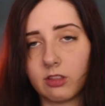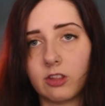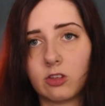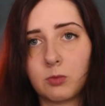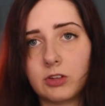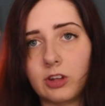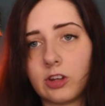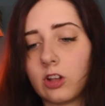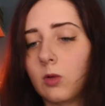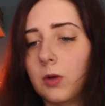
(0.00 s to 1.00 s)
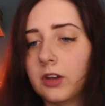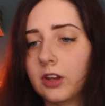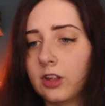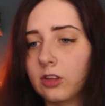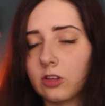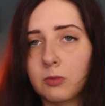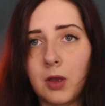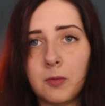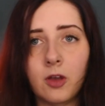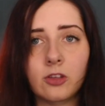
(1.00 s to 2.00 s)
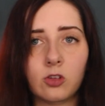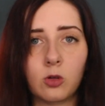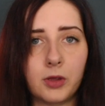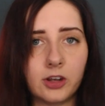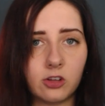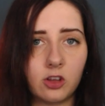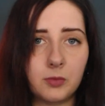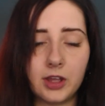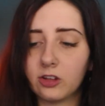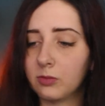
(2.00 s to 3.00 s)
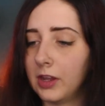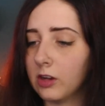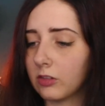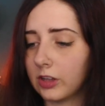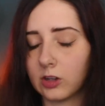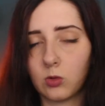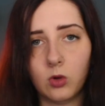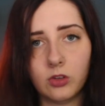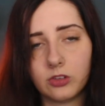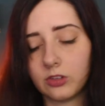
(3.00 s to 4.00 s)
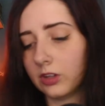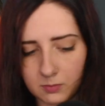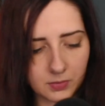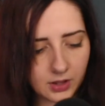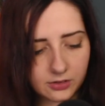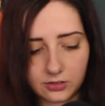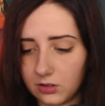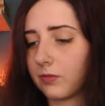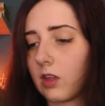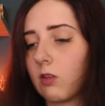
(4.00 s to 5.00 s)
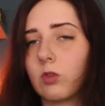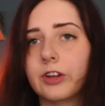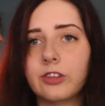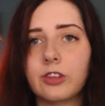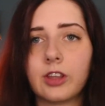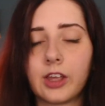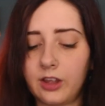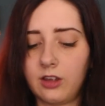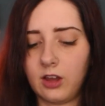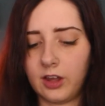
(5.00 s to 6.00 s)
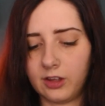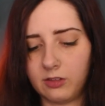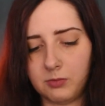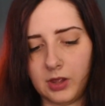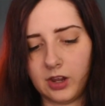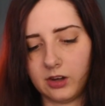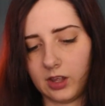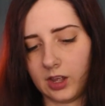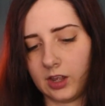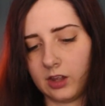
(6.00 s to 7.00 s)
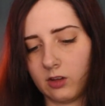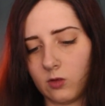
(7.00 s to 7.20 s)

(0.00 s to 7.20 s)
This particular one is my personal pendulum and it's made of clear quartz, but recently I have made a